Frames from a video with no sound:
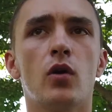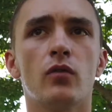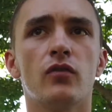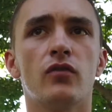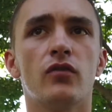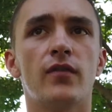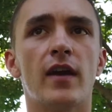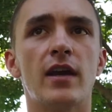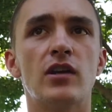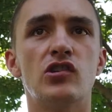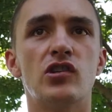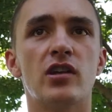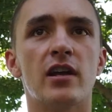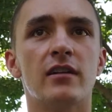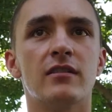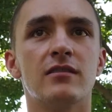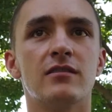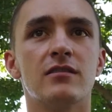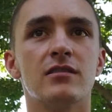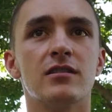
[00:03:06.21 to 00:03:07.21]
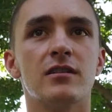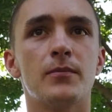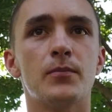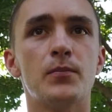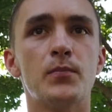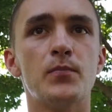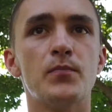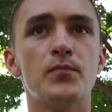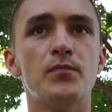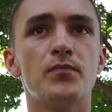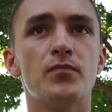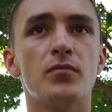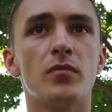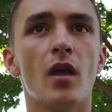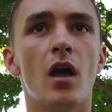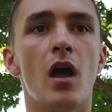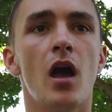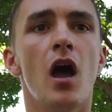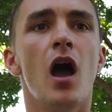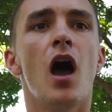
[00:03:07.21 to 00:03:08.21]
conservationists.
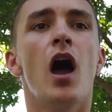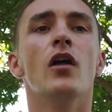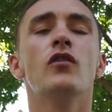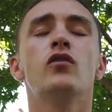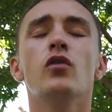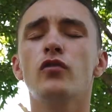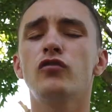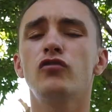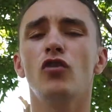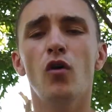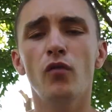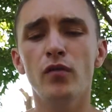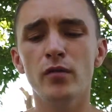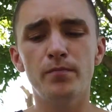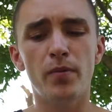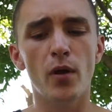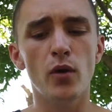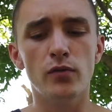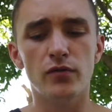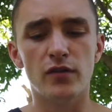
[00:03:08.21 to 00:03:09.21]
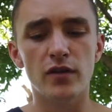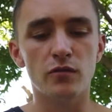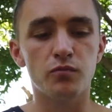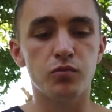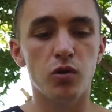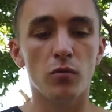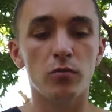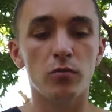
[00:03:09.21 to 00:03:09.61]
And sort of solving both these